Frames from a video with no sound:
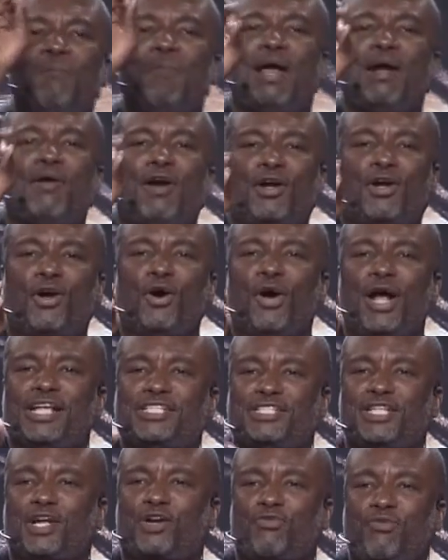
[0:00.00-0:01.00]
miracle,
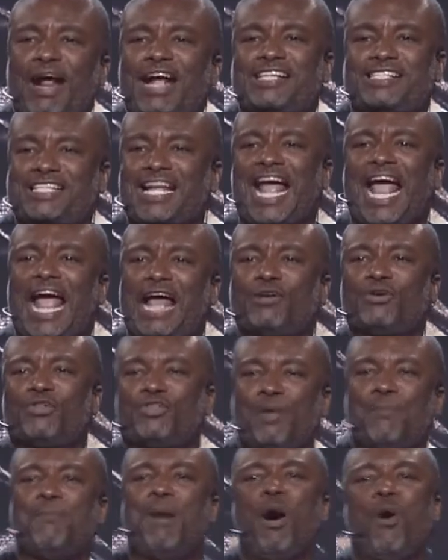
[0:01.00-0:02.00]
it's the grace to
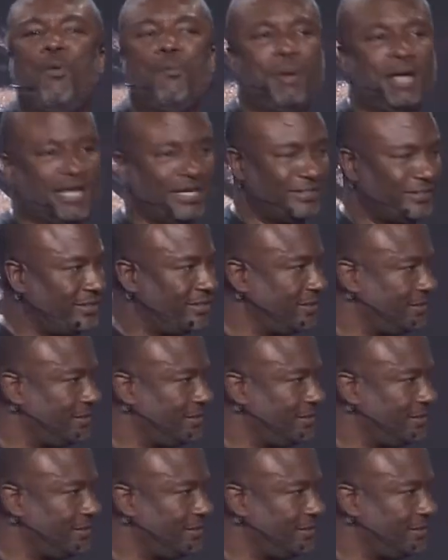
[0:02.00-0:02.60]
handle the moment.